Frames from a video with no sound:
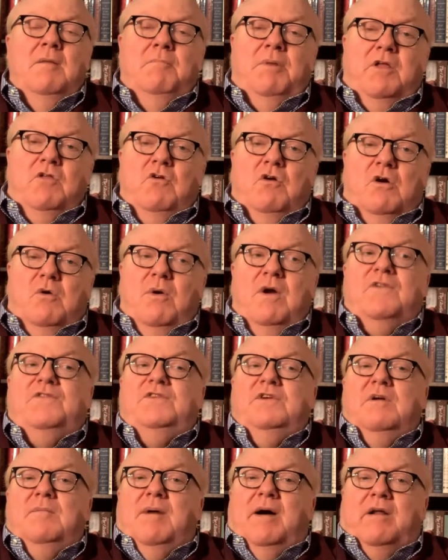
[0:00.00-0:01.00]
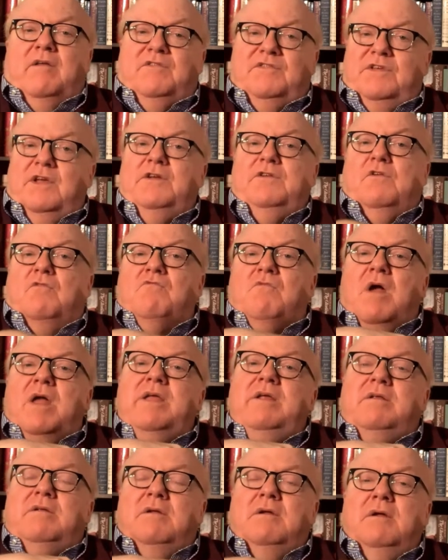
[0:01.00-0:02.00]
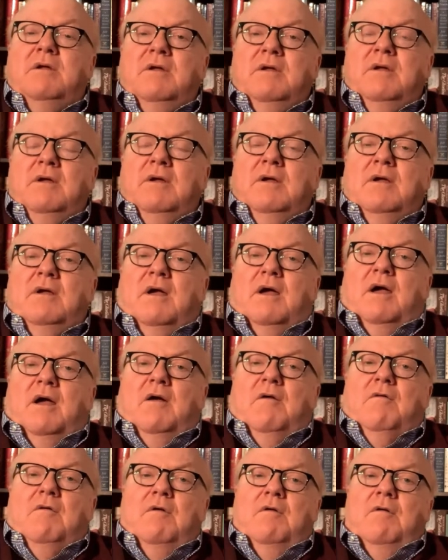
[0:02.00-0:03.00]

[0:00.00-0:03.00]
But your question about a center right uh,